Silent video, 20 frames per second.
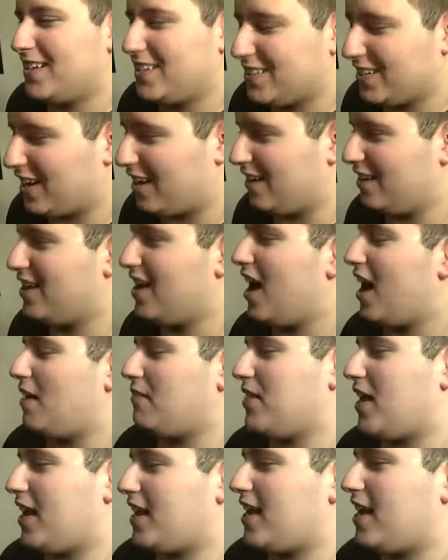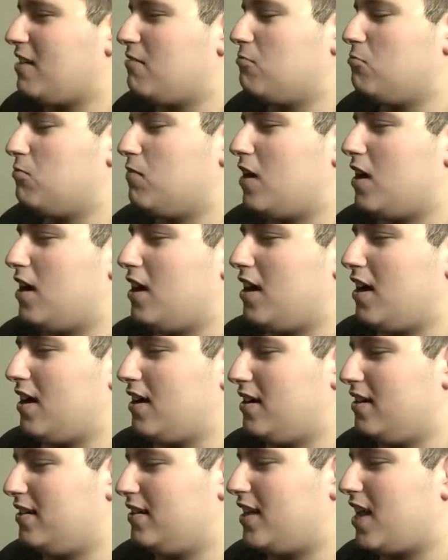No, I'm not getting
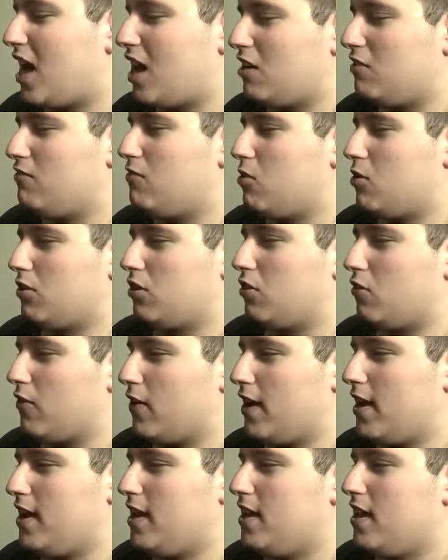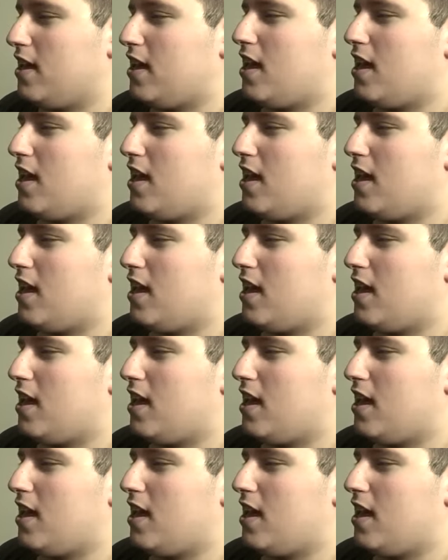God of War 3.